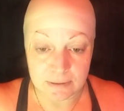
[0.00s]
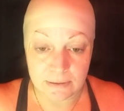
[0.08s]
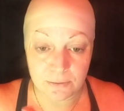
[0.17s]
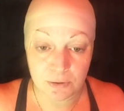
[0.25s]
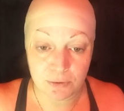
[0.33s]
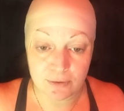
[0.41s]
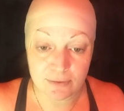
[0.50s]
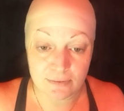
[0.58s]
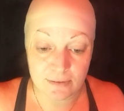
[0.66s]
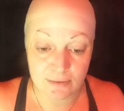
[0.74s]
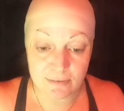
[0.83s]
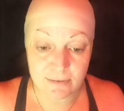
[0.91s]
I know you can
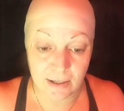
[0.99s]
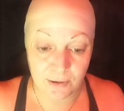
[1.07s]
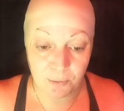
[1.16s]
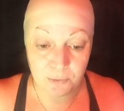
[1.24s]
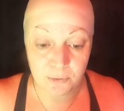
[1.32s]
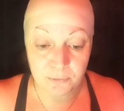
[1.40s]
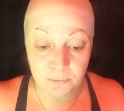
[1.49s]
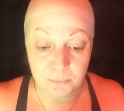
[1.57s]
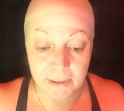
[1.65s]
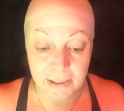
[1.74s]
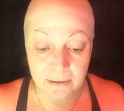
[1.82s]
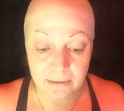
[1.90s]
see this hair all over
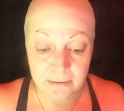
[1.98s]
me.